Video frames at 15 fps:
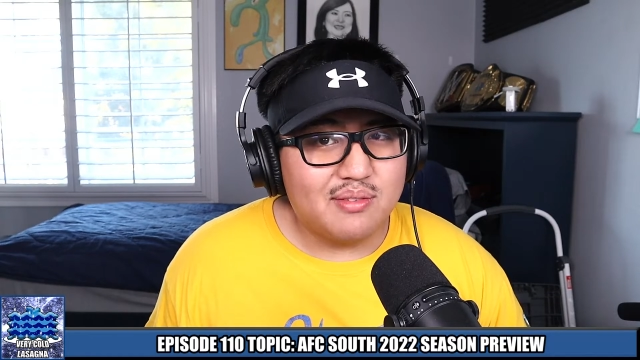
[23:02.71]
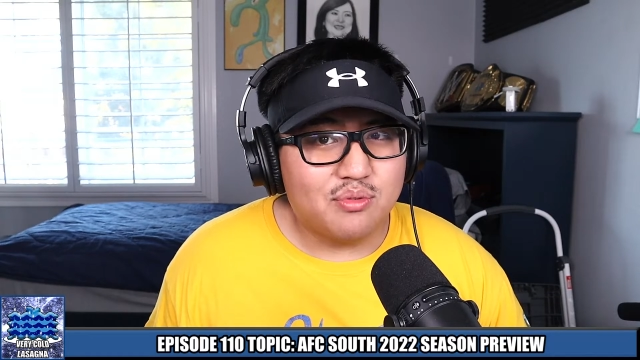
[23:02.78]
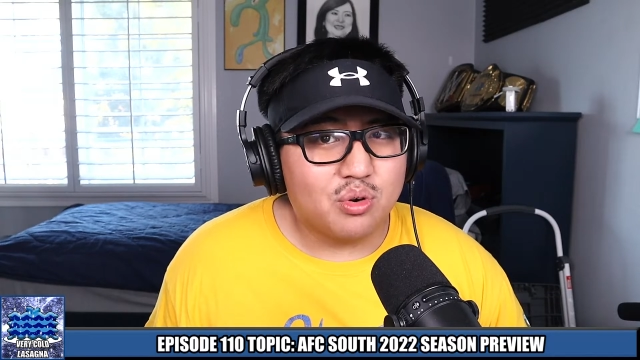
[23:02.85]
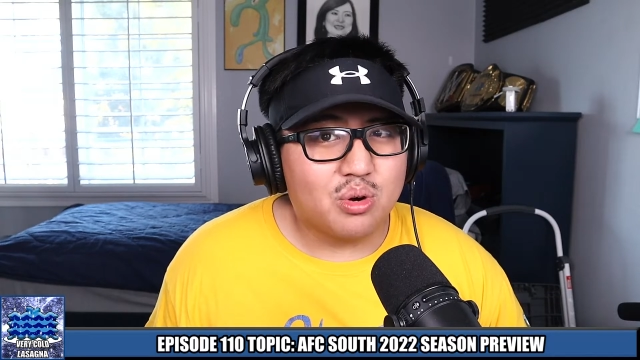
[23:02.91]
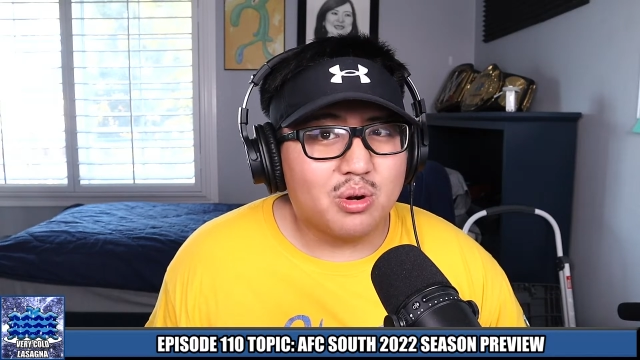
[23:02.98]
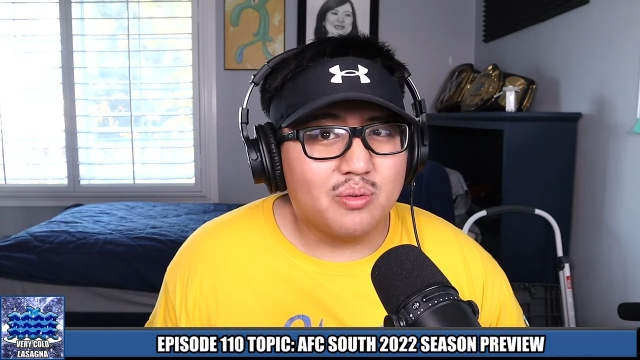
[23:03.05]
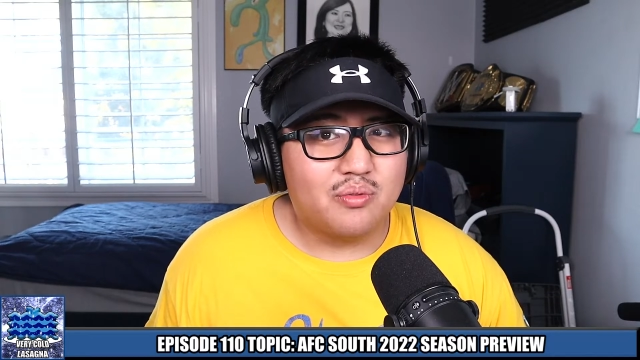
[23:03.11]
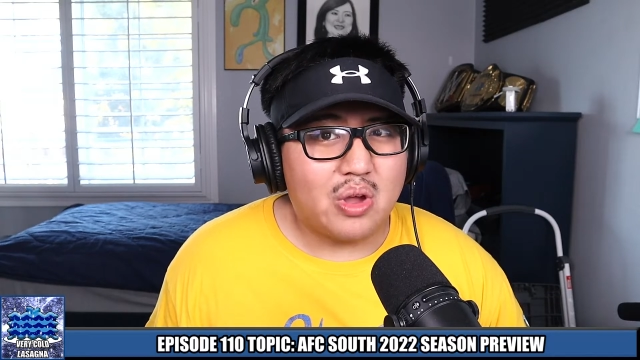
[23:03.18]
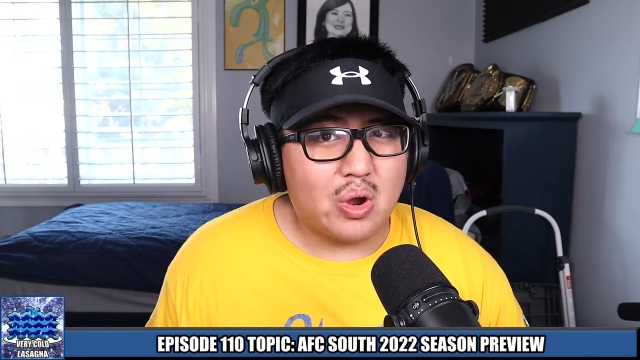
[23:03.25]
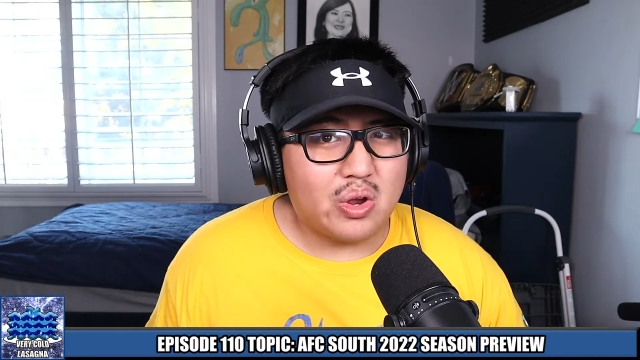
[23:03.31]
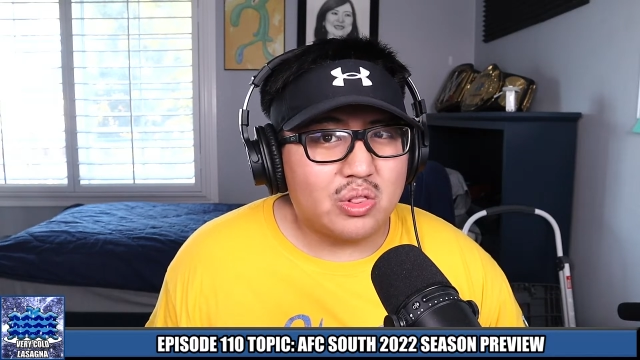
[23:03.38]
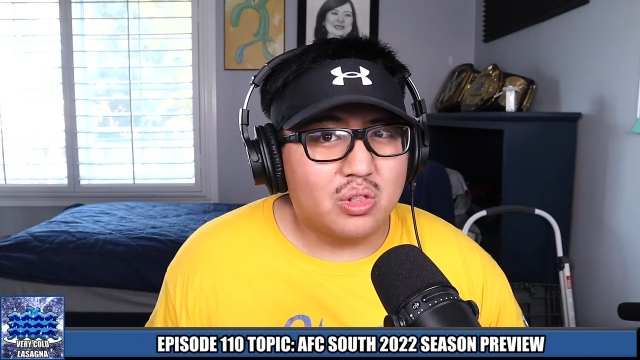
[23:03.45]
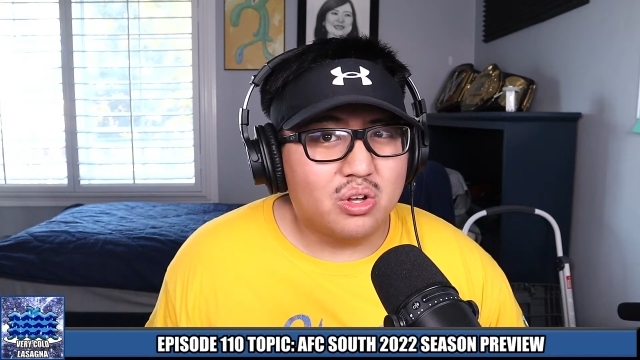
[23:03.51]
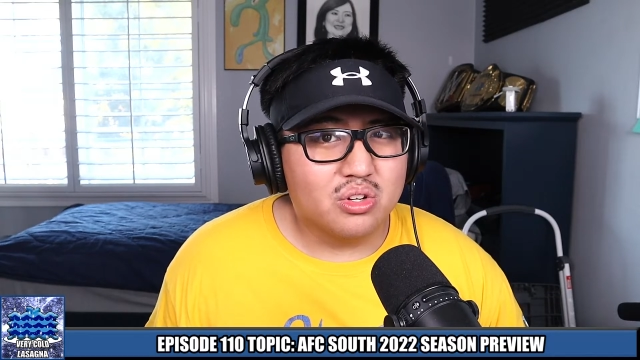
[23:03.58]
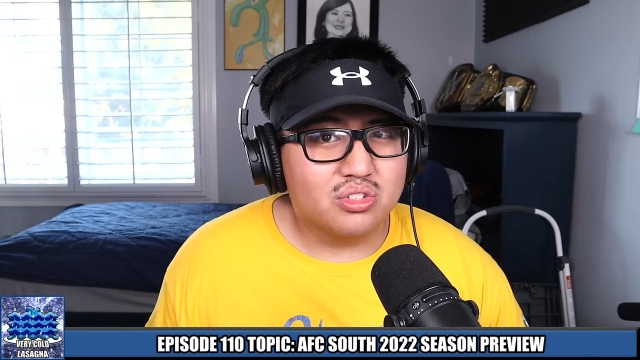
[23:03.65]
for a very
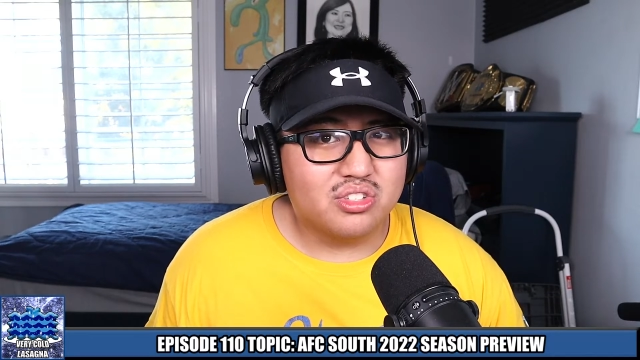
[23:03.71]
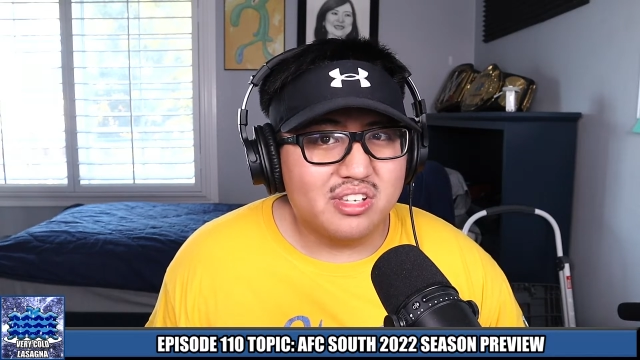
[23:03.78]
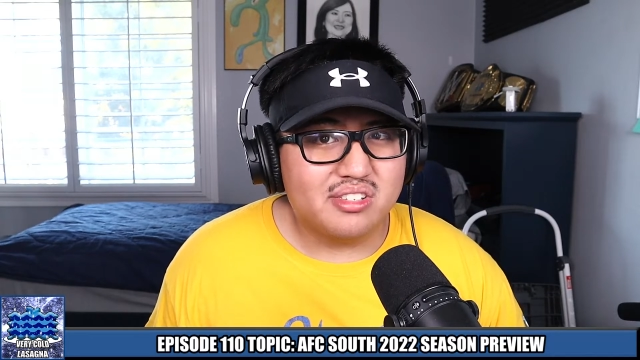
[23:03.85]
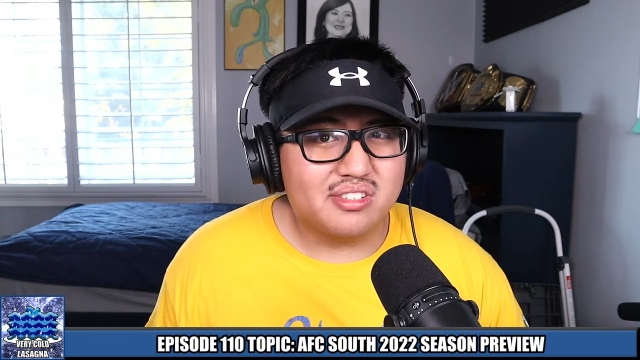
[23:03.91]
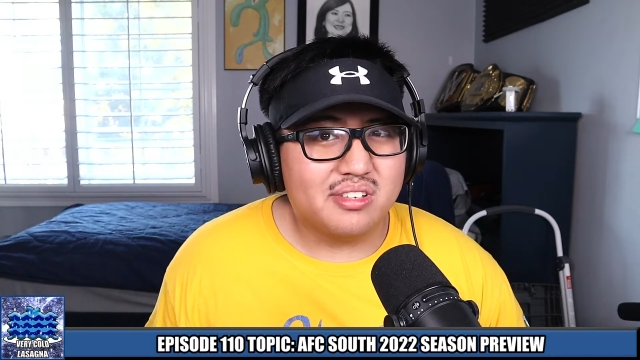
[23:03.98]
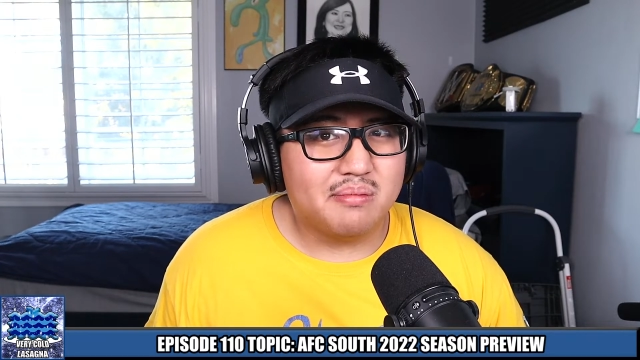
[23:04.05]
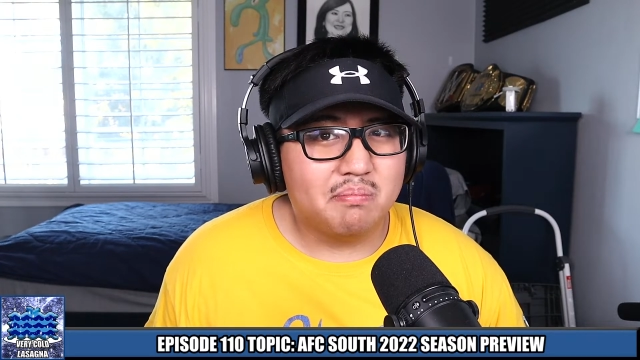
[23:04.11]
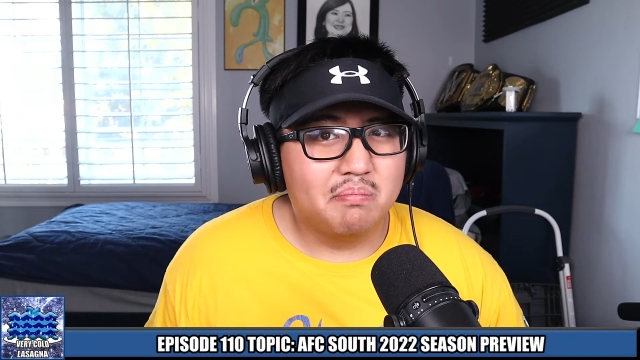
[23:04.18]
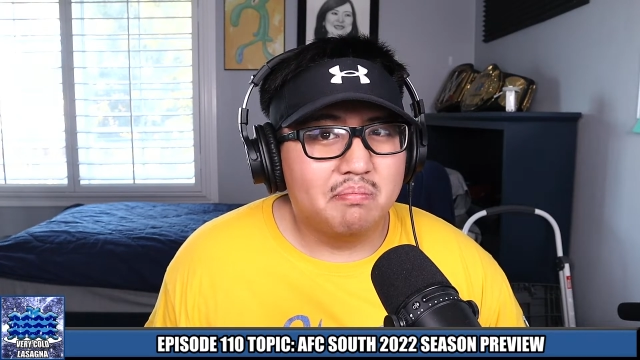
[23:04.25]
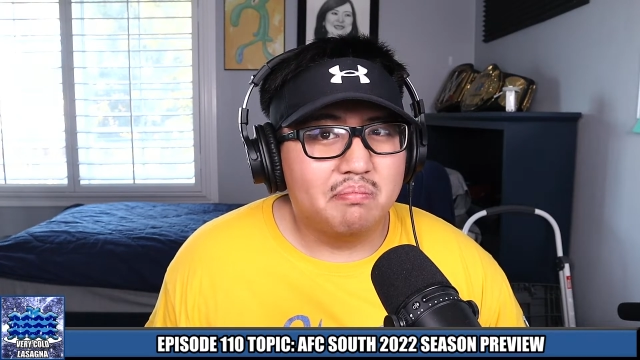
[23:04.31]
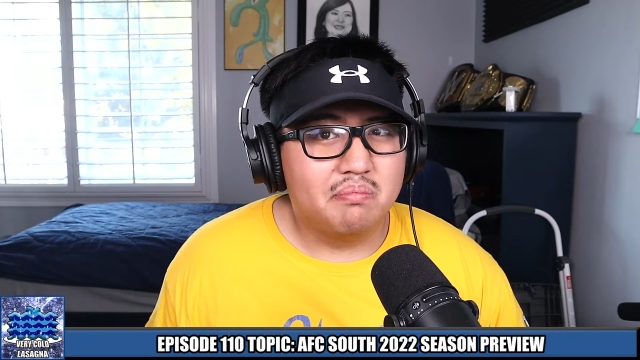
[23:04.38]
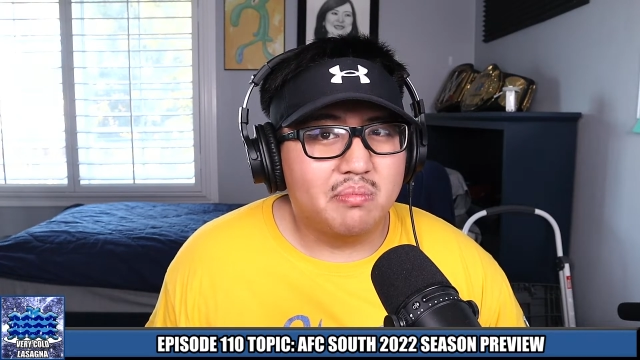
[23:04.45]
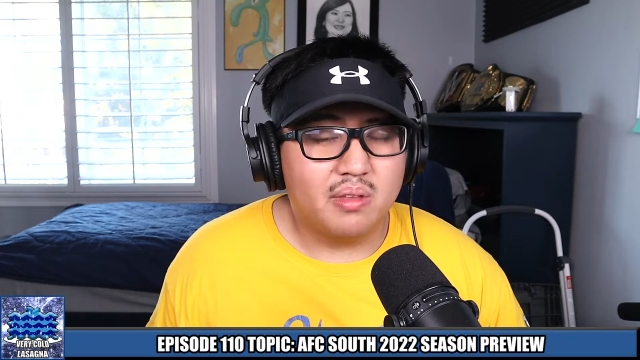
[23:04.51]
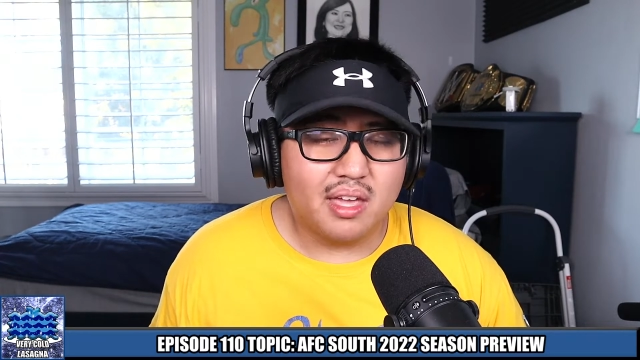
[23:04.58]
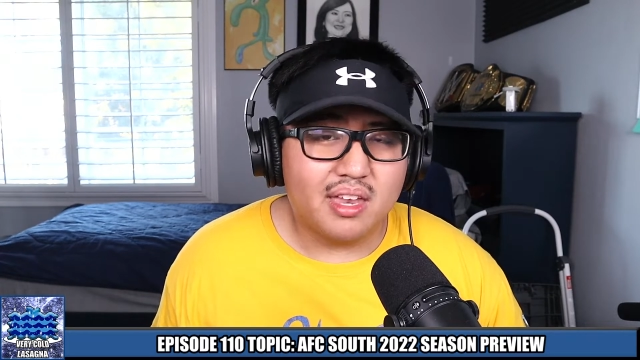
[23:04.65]
long season
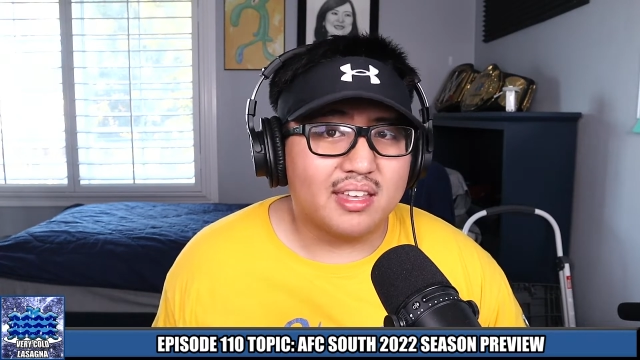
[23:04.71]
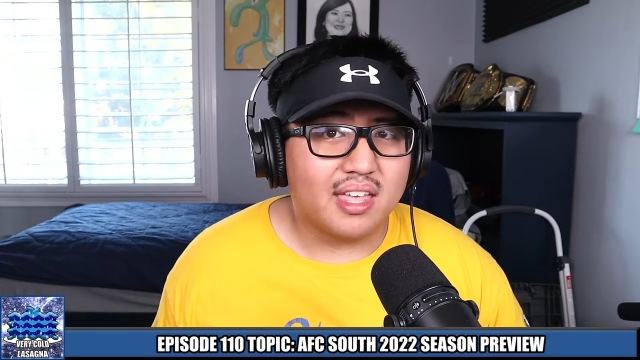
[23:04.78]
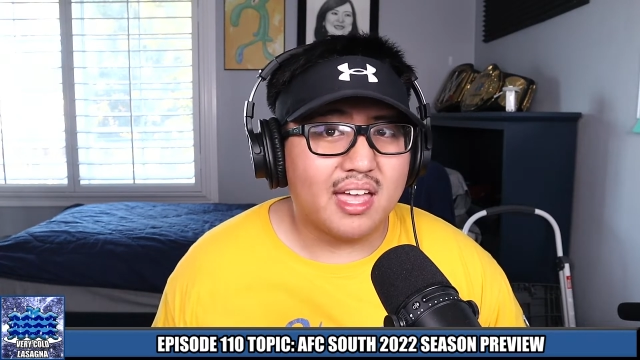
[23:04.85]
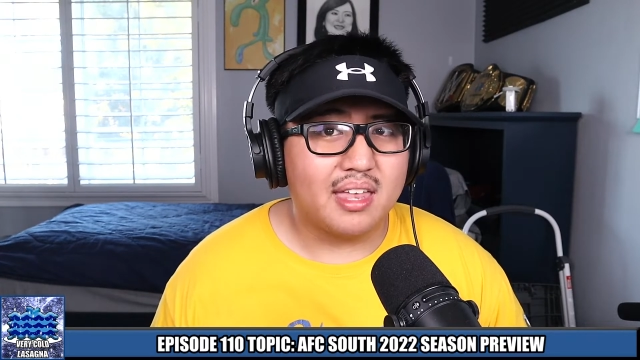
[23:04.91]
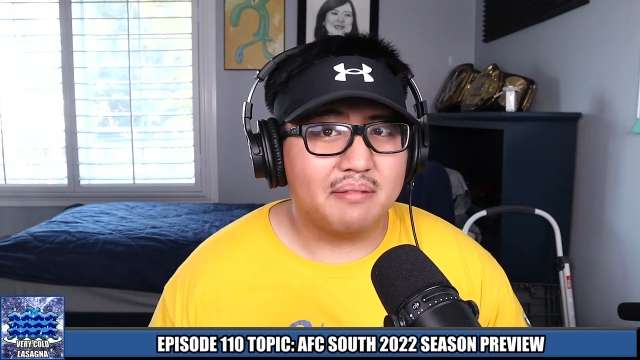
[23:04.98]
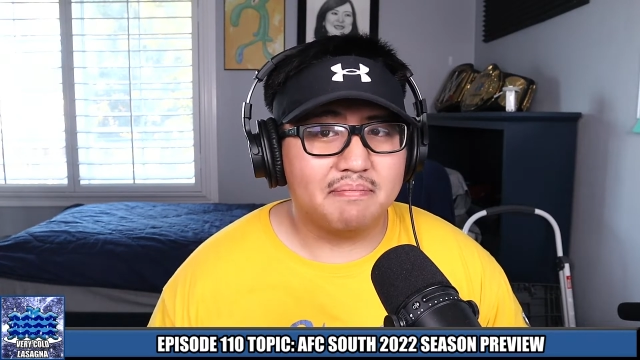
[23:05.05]
yet again.